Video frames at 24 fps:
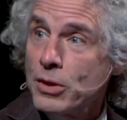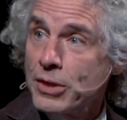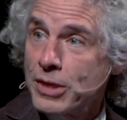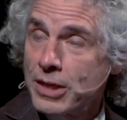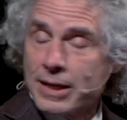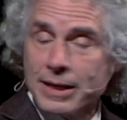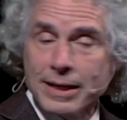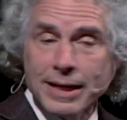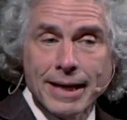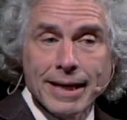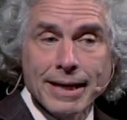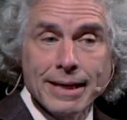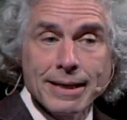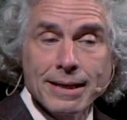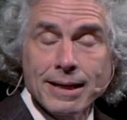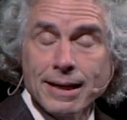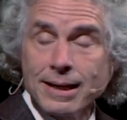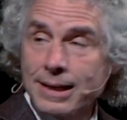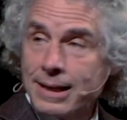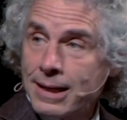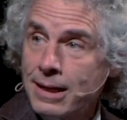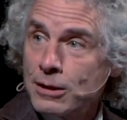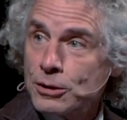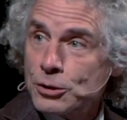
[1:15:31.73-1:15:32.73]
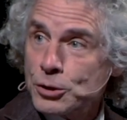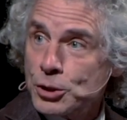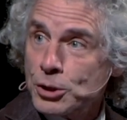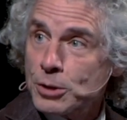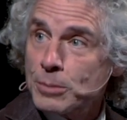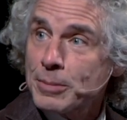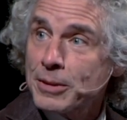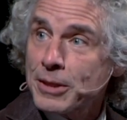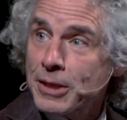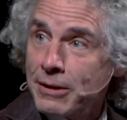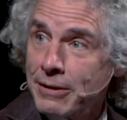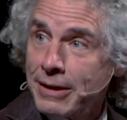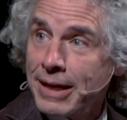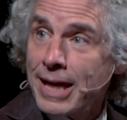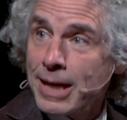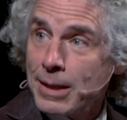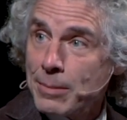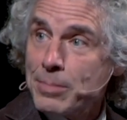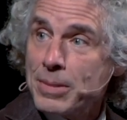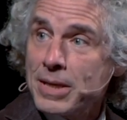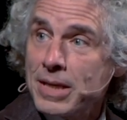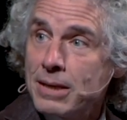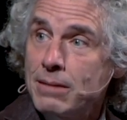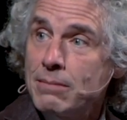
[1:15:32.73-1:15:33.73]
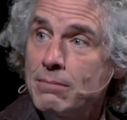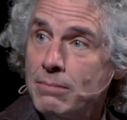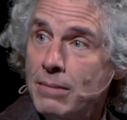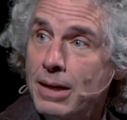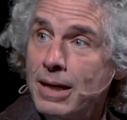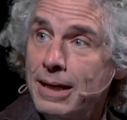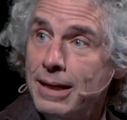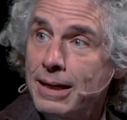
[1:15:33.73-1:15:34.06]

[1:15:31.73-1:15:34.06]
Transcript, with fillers: within a culture, but there can be